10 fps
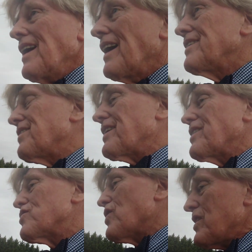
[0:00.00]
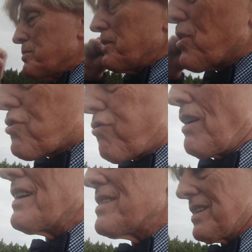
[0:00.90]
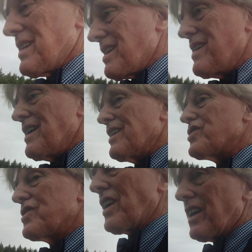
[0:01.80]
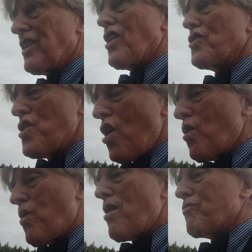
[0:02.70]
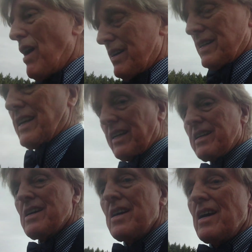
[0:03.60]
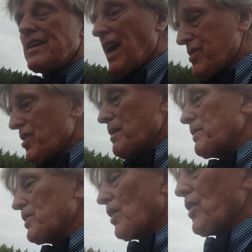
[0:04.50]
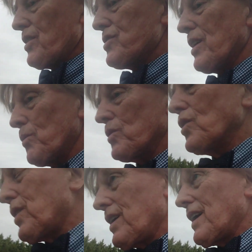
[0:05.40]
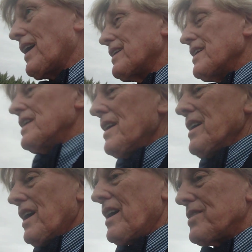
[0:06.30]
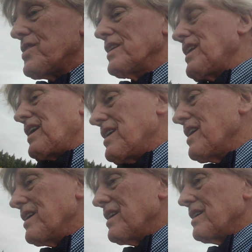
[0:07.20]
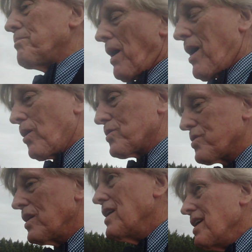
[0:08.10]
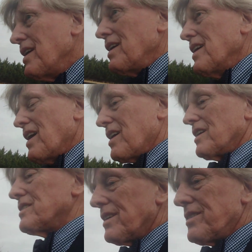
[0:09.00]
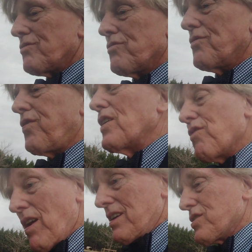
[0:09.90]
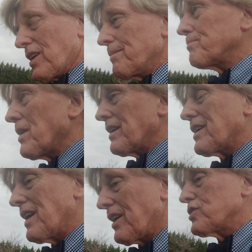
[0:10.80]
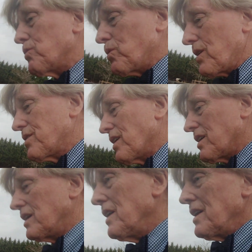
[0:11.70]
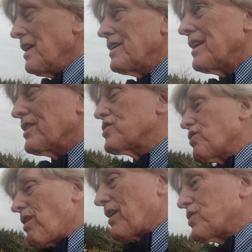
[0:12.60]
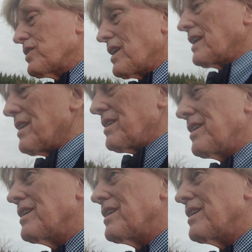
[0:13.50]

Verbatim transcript: And the thing that drives me crazy is still no reckoning. Yes, I'm encouraged that we're looking at uh, Sidney Powell's uh, fundraising in connection with uh, the insurrection and